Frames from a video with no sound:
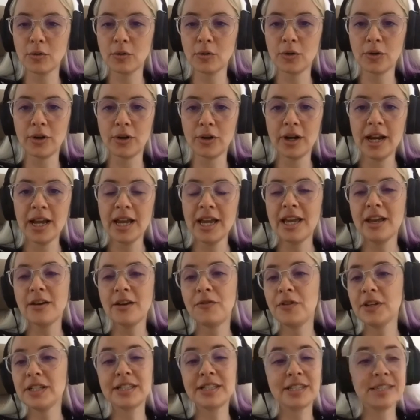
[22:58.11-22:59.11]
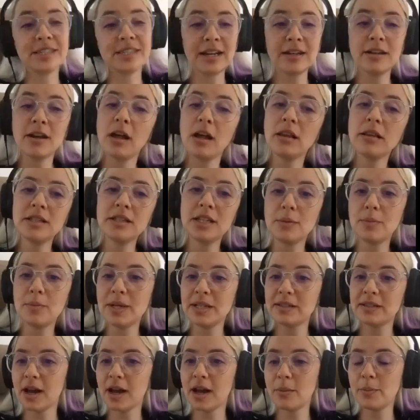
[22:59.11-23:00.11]
or if it's technology
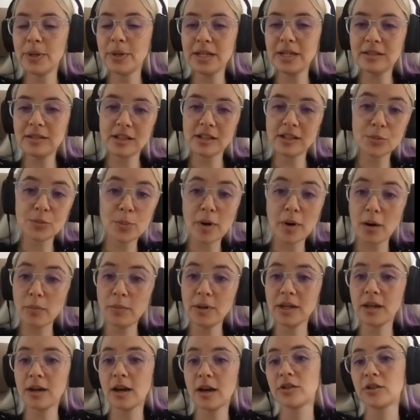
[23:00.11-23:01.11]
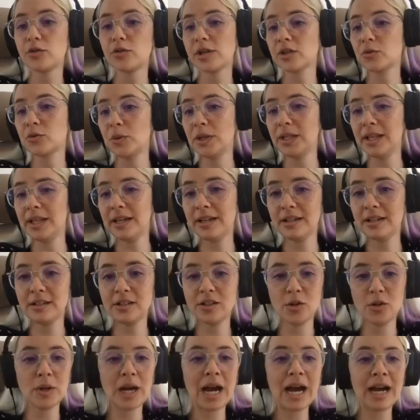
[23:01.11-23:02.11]
based companies, it's probably contracts
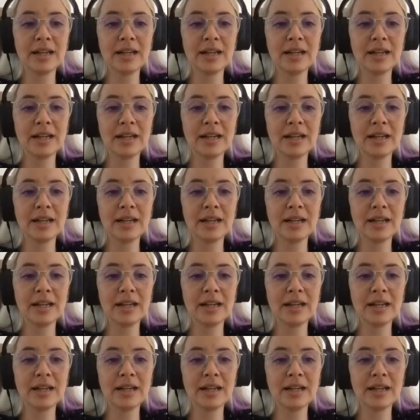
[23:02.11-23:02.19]
related to